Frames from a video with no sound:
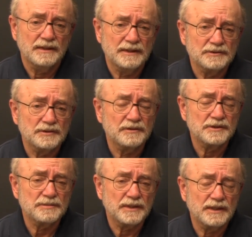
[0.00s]
And so
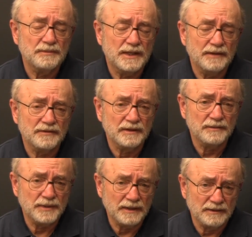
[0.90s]
it became very
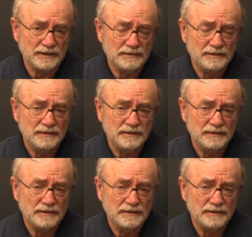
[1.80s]
apparent